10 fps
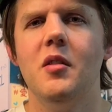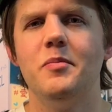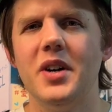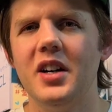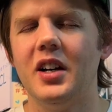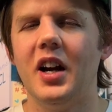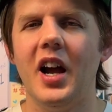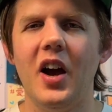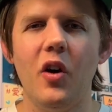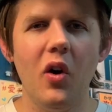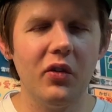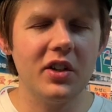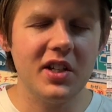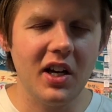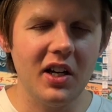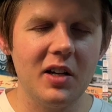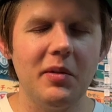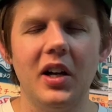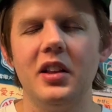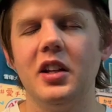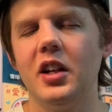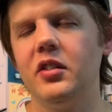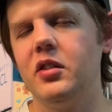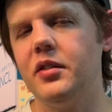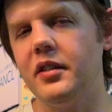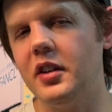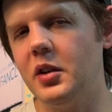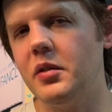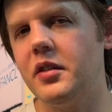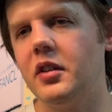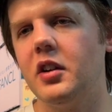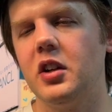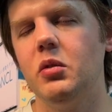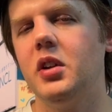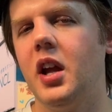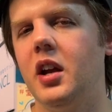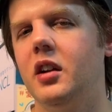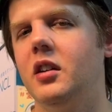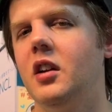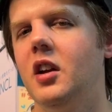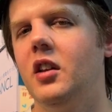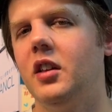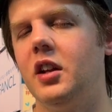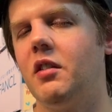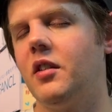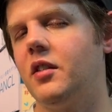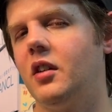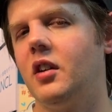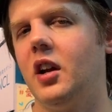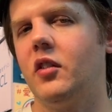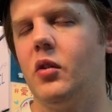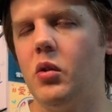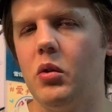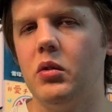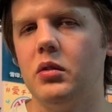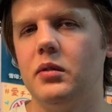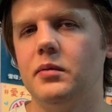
But over time, I think as you use a sequencer, you can think of the song as a whole.